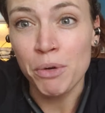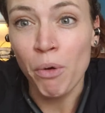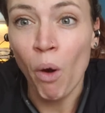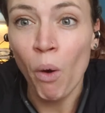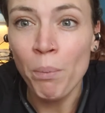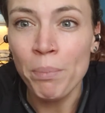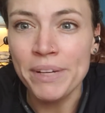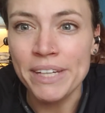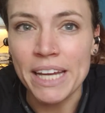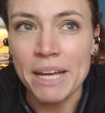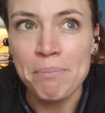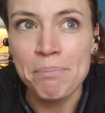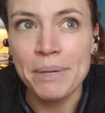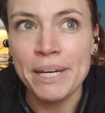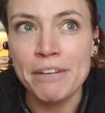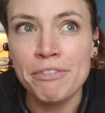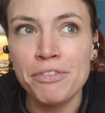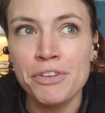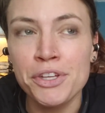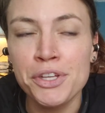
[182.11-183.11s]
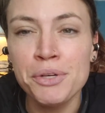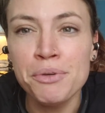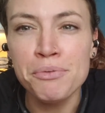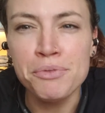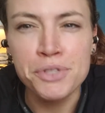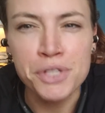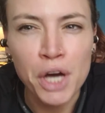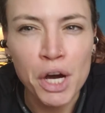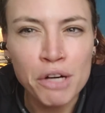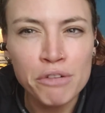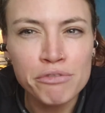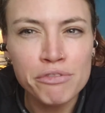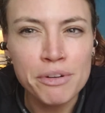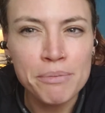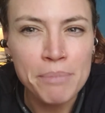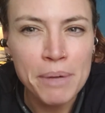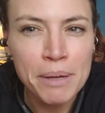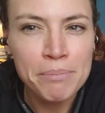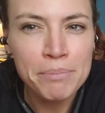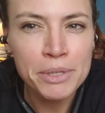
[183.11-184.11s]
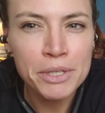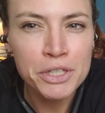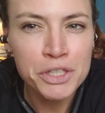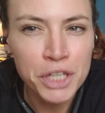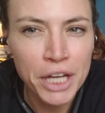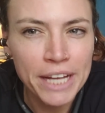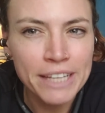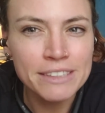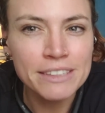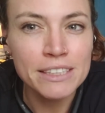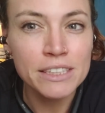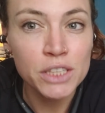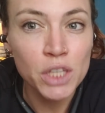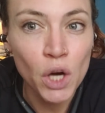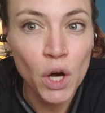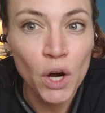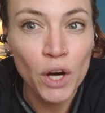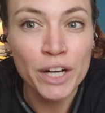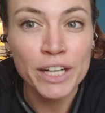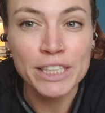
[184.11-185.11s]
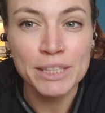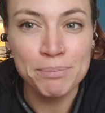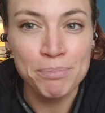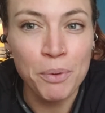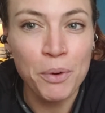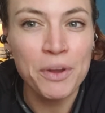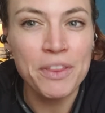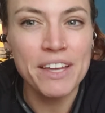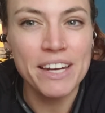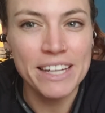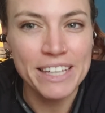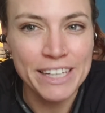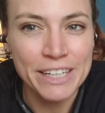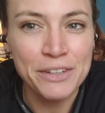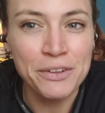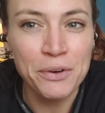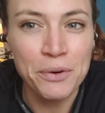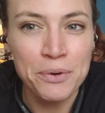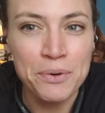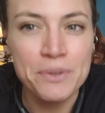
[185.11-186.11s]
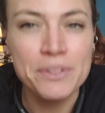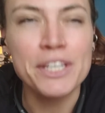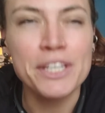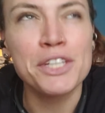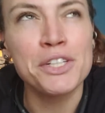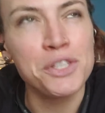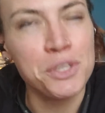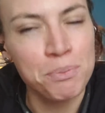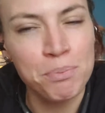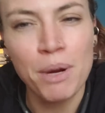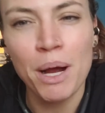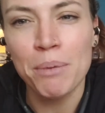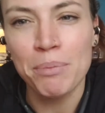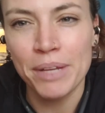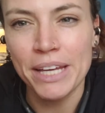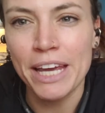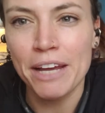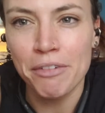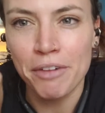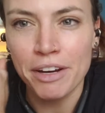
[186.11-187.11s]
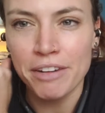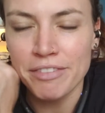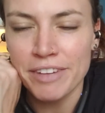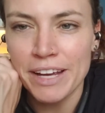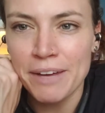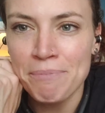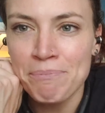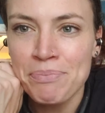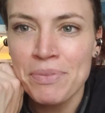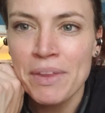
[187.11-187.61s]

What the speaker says: you opened it. But if you don't remember, chances are it's more than a year old, and you should probably get rid of it.